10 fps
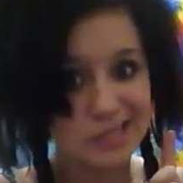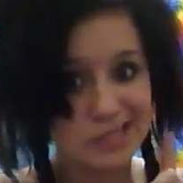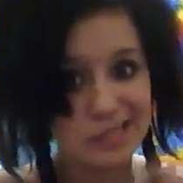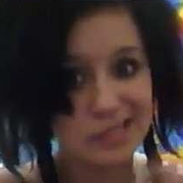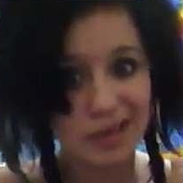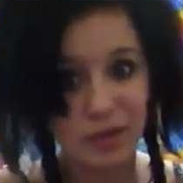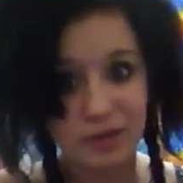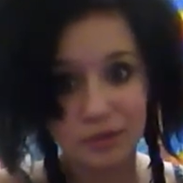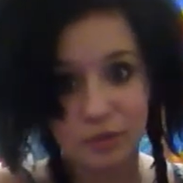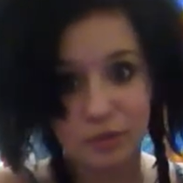Now after
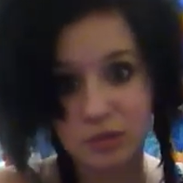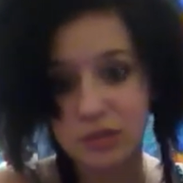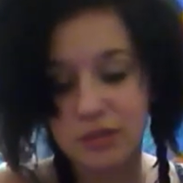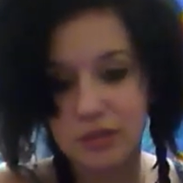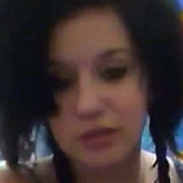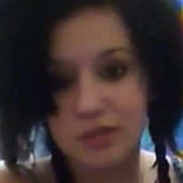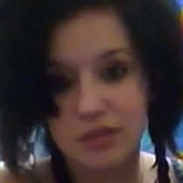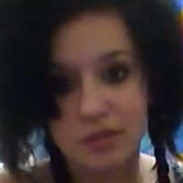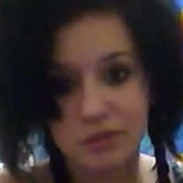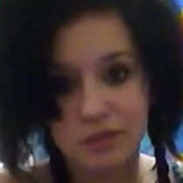I'm done with this side, you'll see the
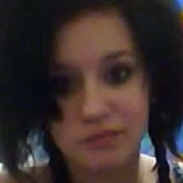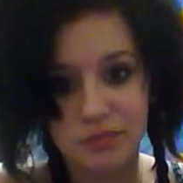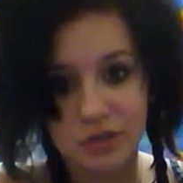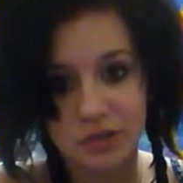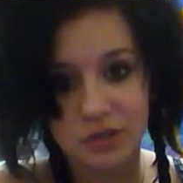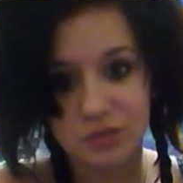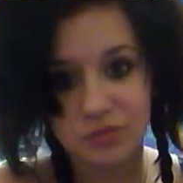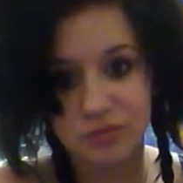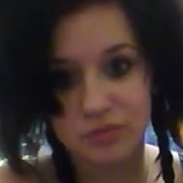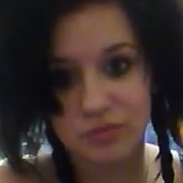finished
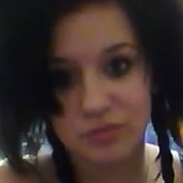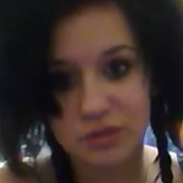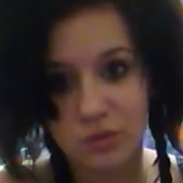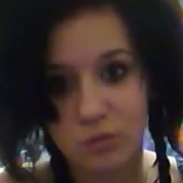result.